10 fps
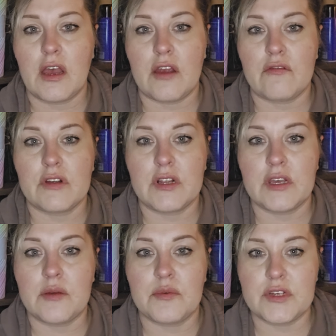I really
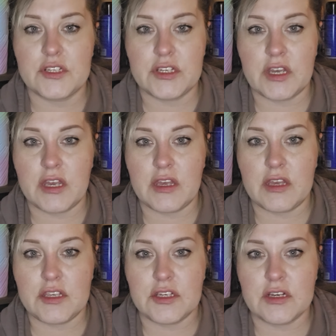appreciate
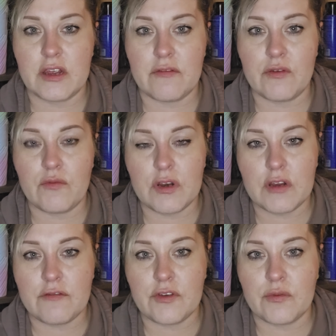each and every one
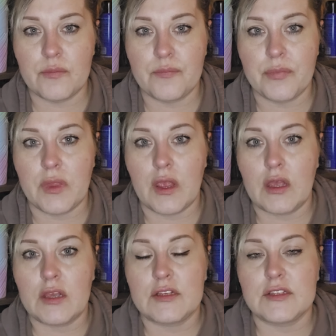of you.
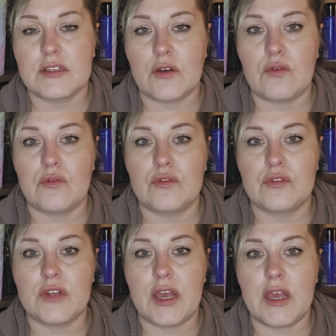So
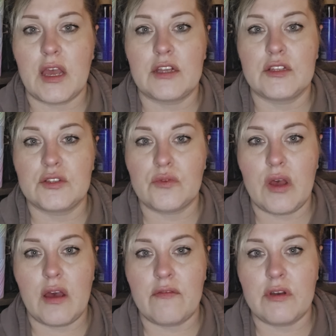today I do
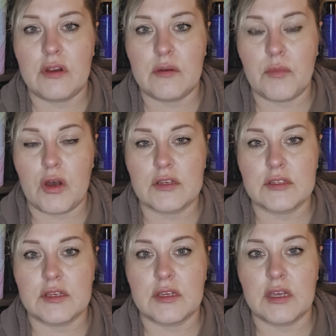have an
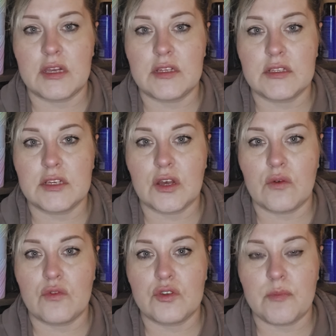unboxing. It is a
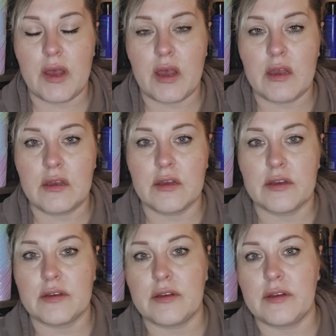Coach bag
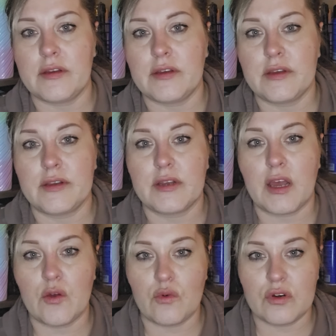and I
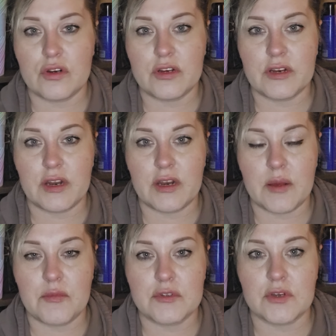ordered it on
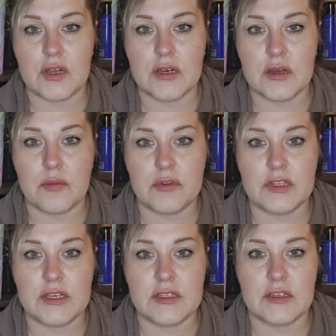Amazon a couple
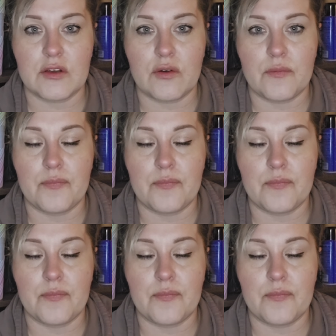days ago.